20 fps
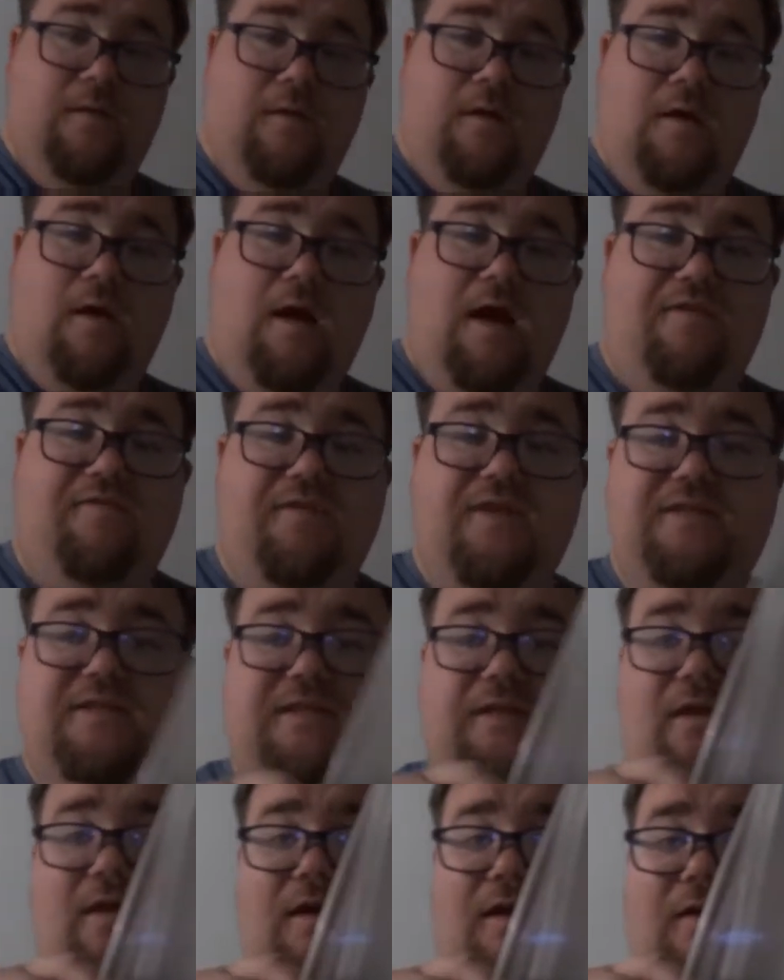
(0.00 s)
I have these
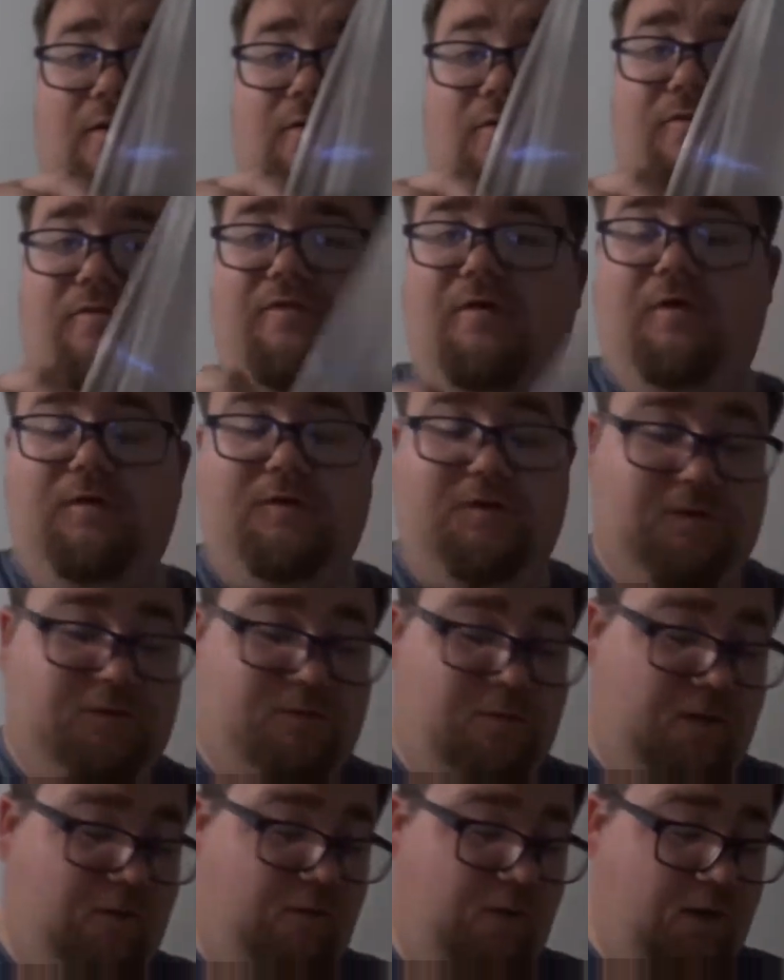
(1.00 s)
in like little folders,
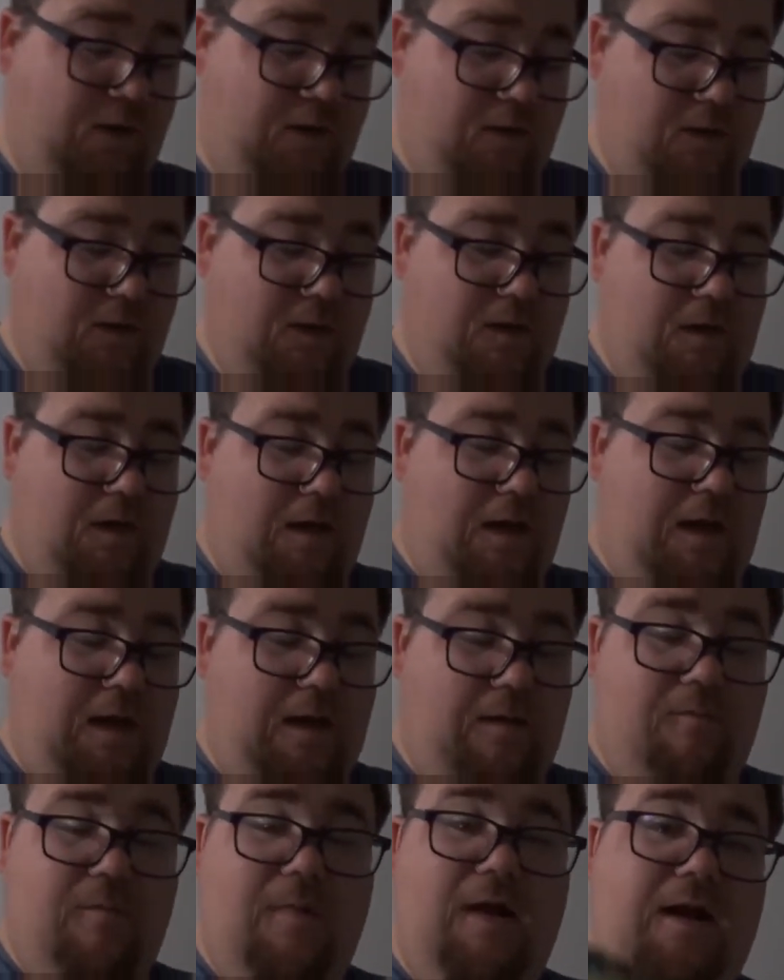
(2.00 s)
by the way.
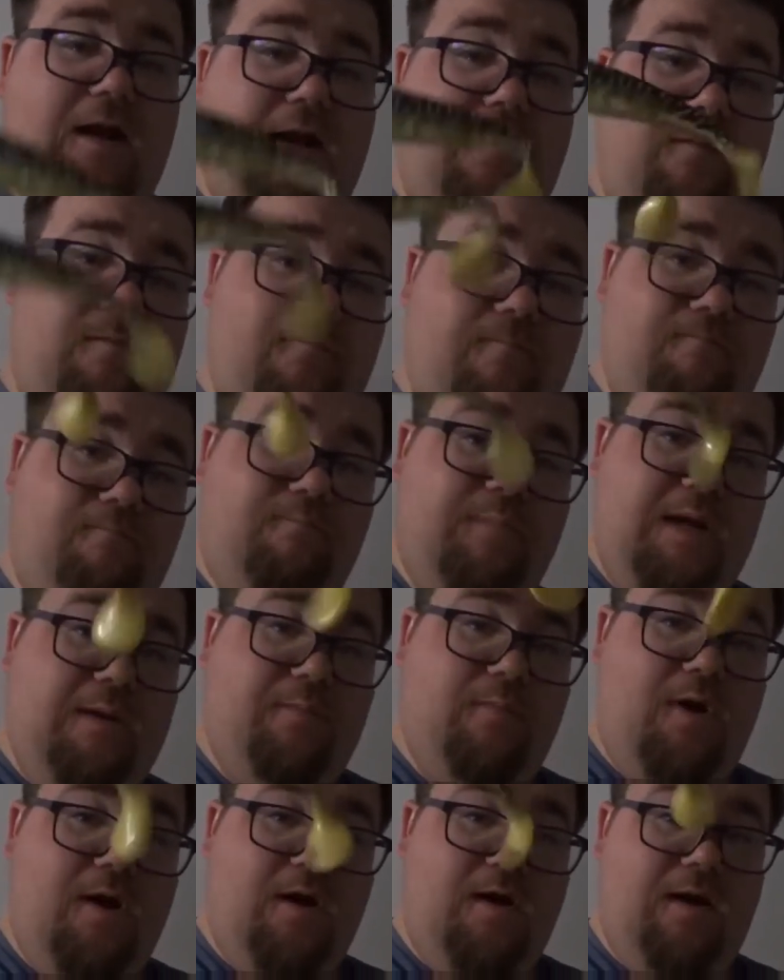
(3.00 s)
And then big
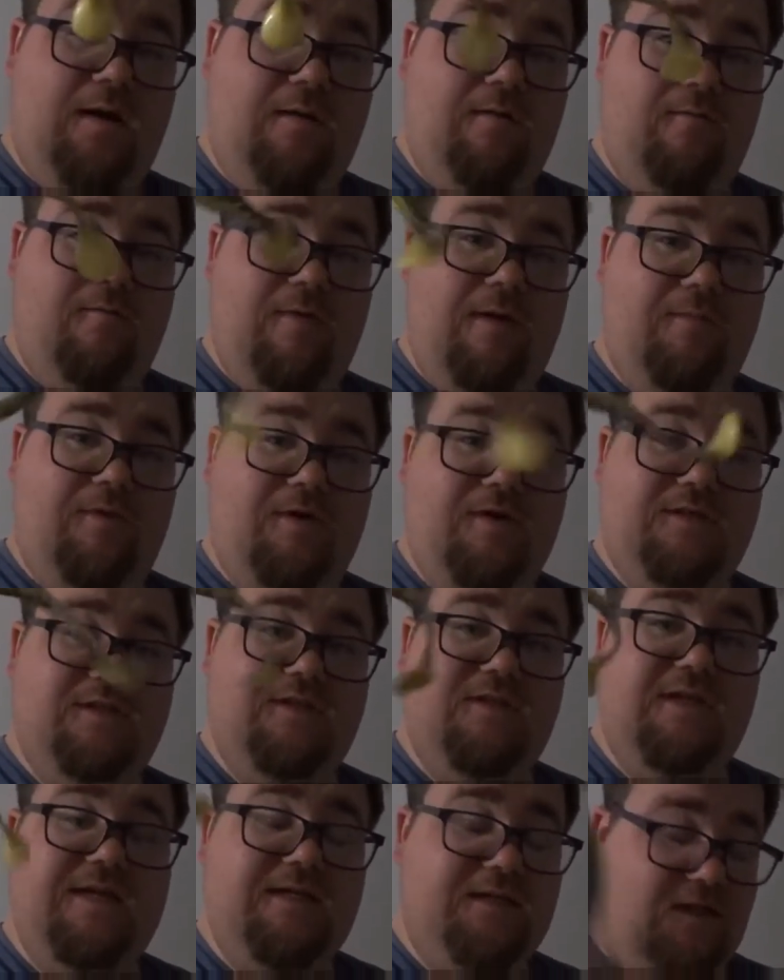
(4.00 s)
pike replicas.
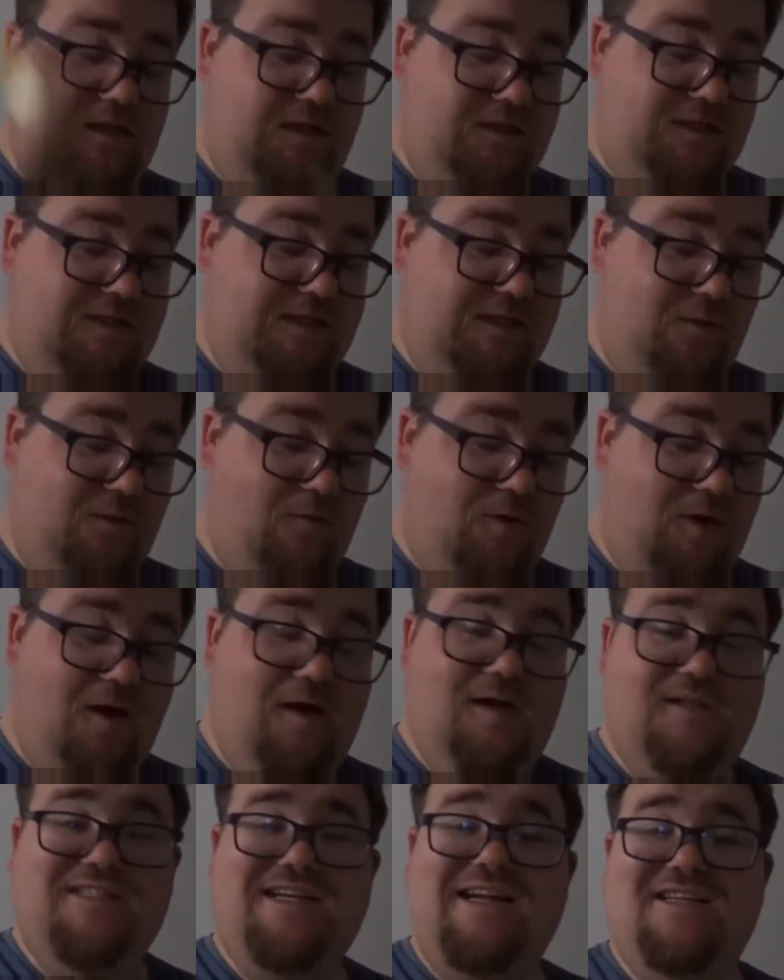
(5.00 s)
These are still
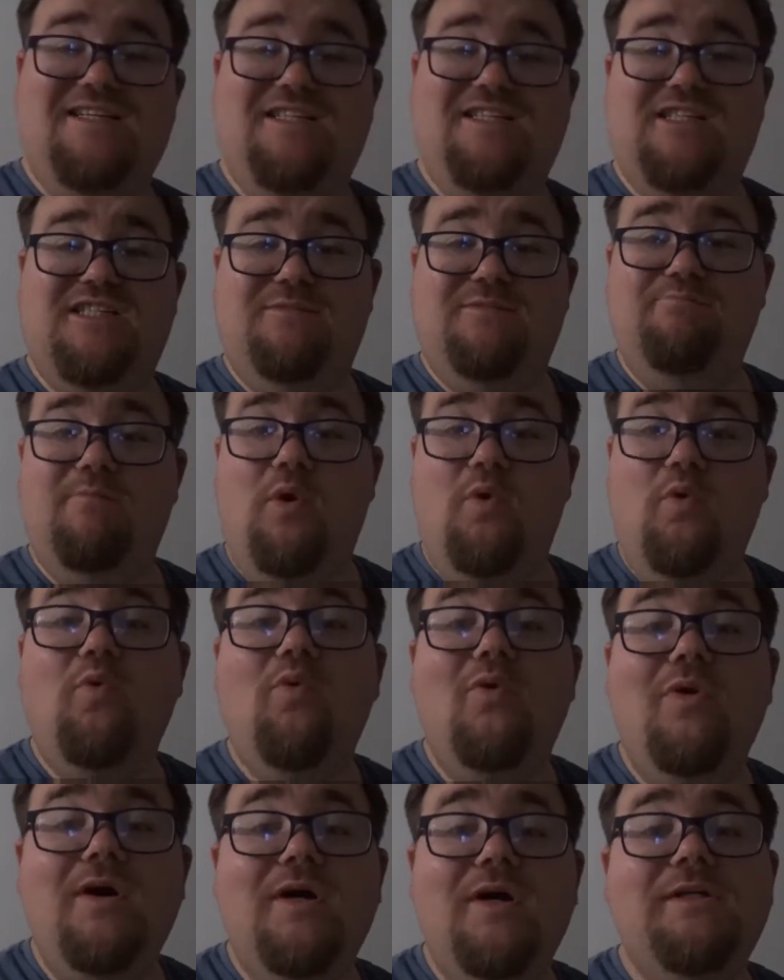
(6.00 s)
classed as small
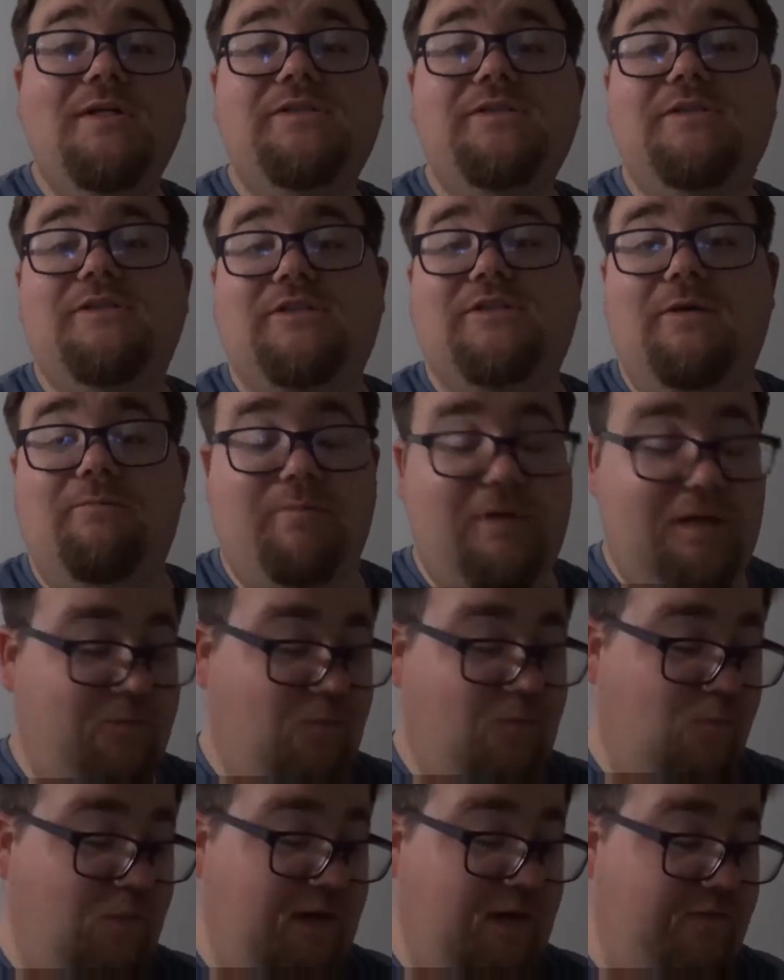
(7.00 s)
to some
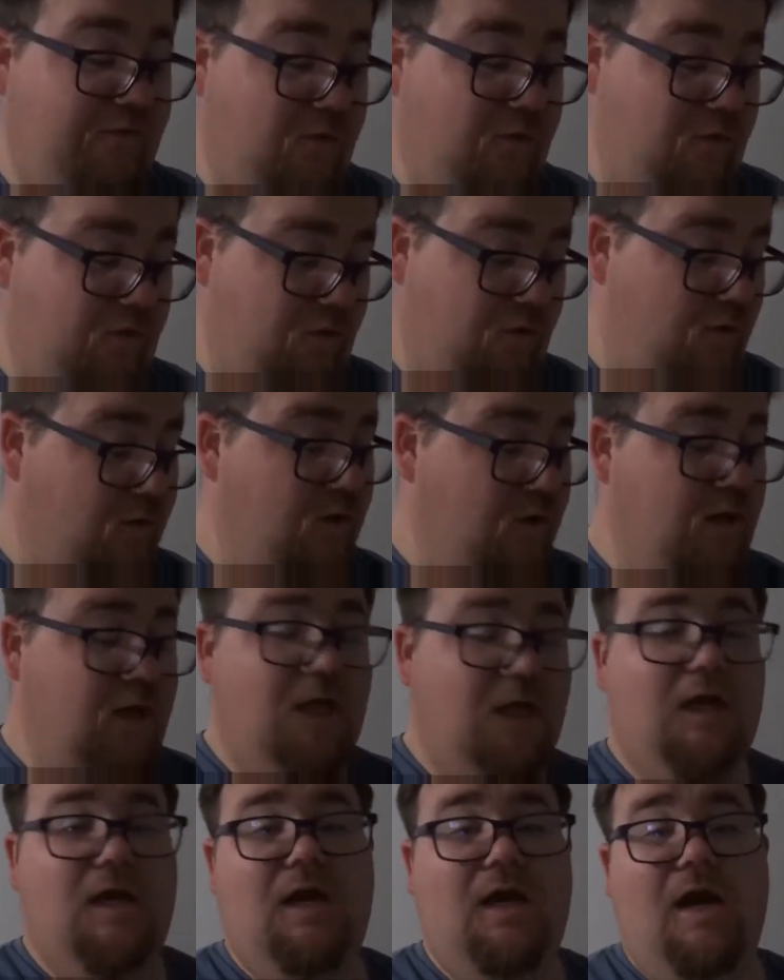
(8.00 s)
people, believe it or not.
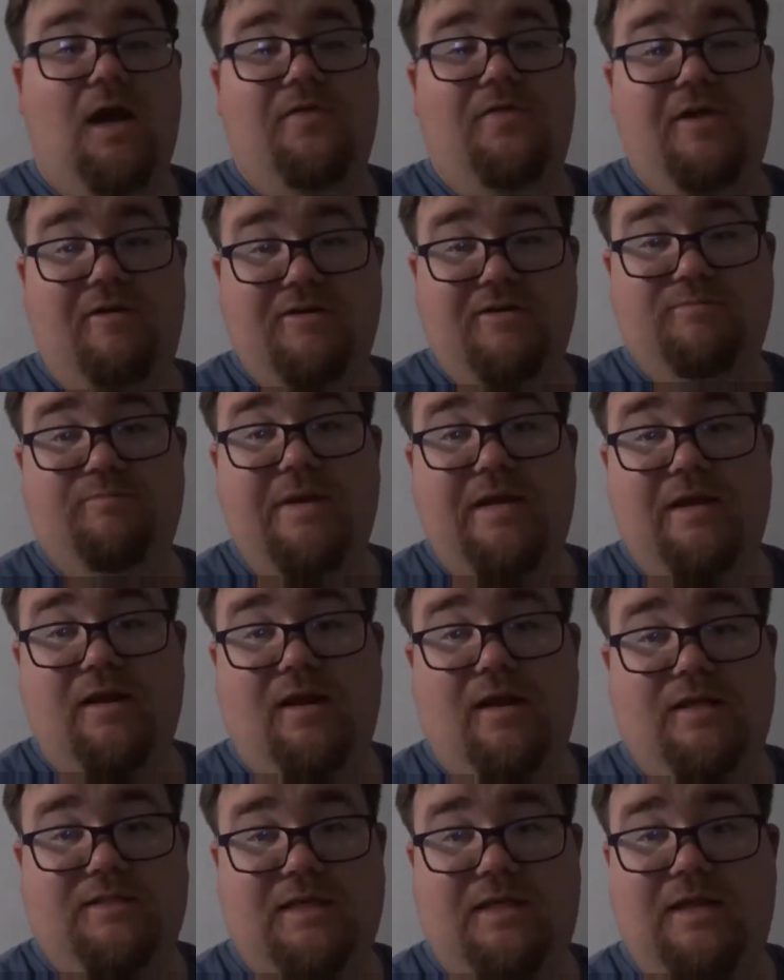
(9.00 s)
There is bigger
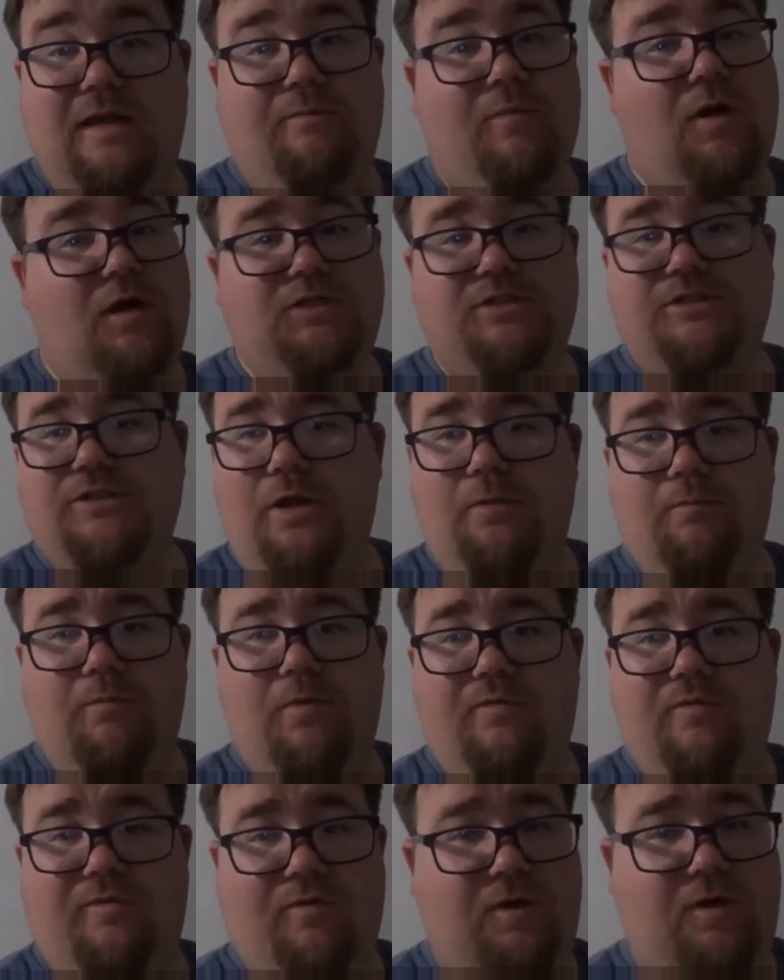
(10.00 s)
lures out there, but I just don't
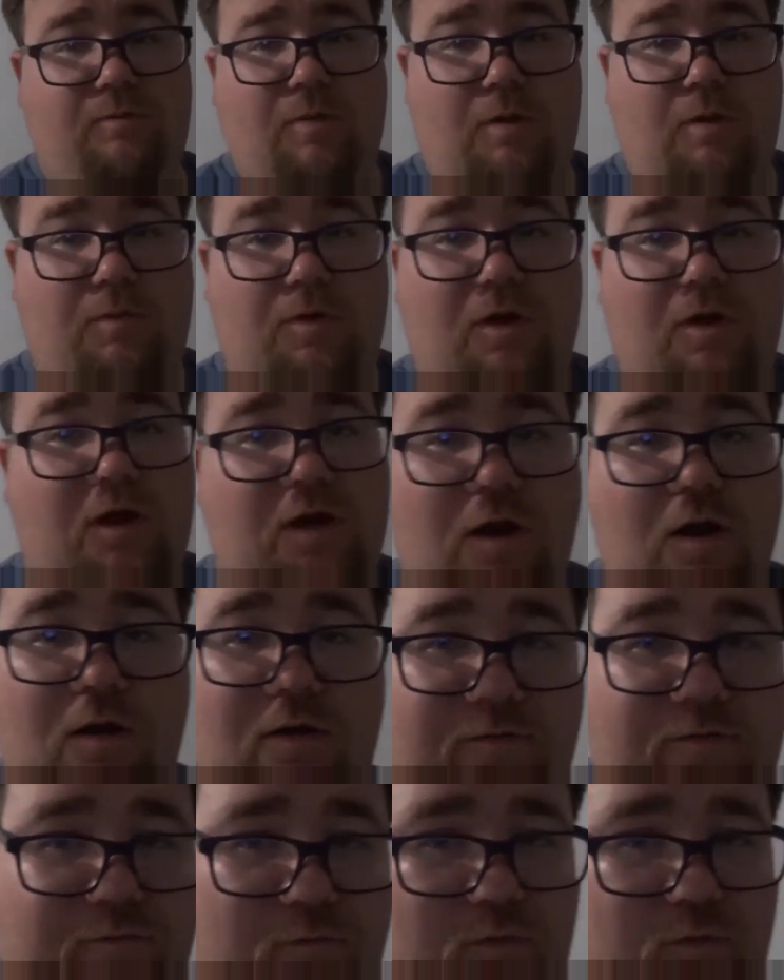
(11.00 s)
bother at the moment. I can't
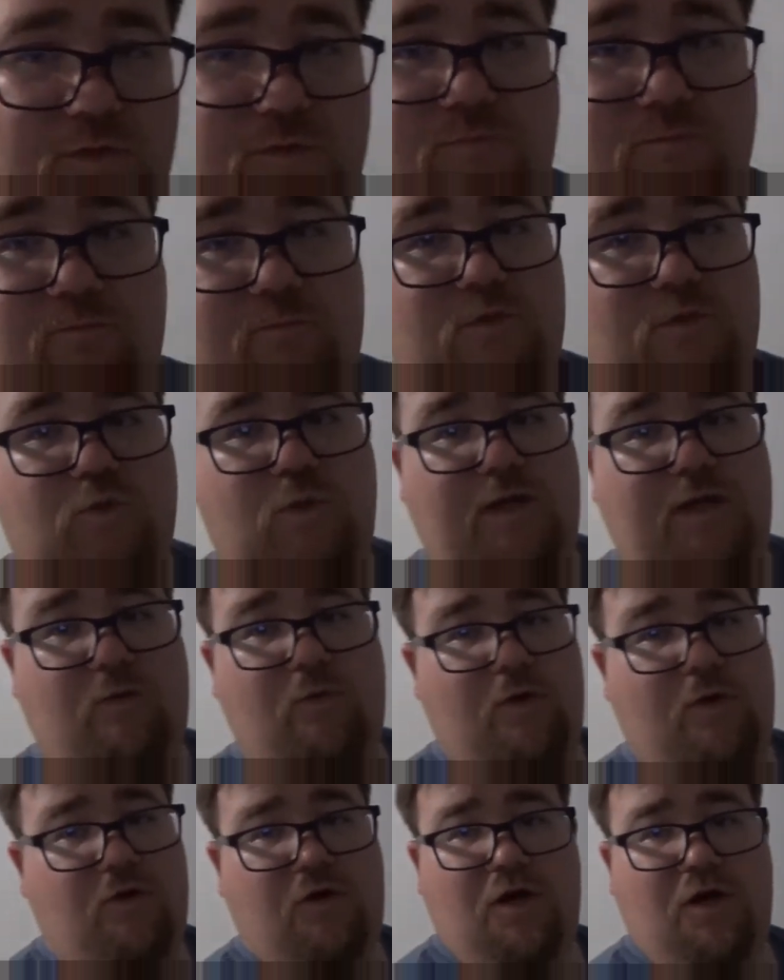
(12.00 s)
afford 20
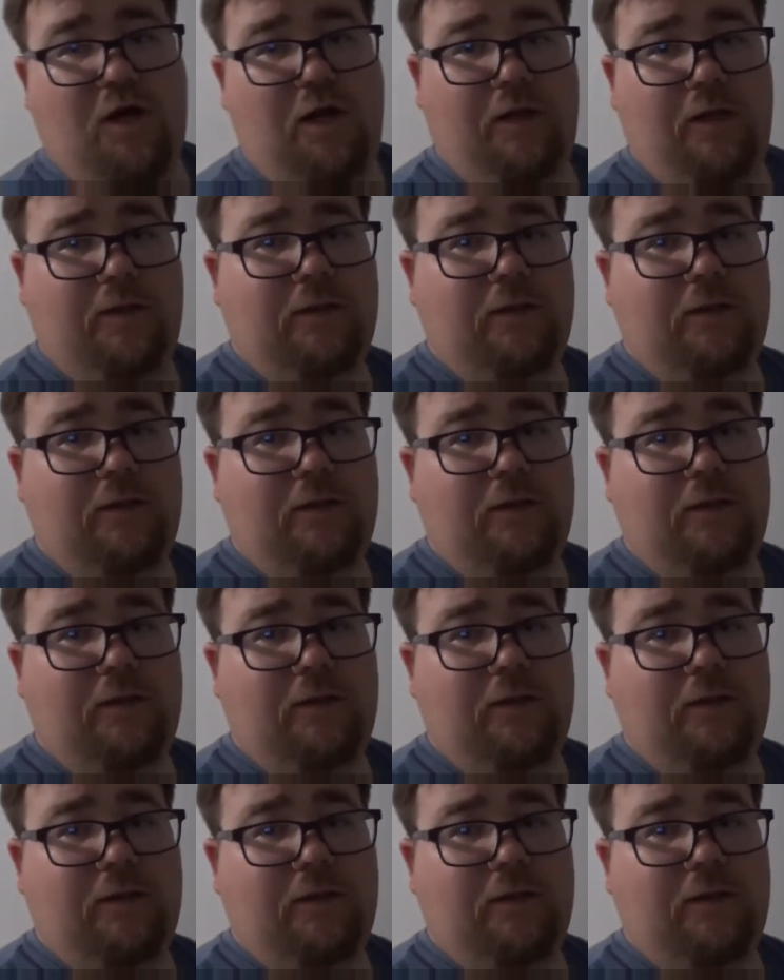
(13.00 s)
quid on the lure.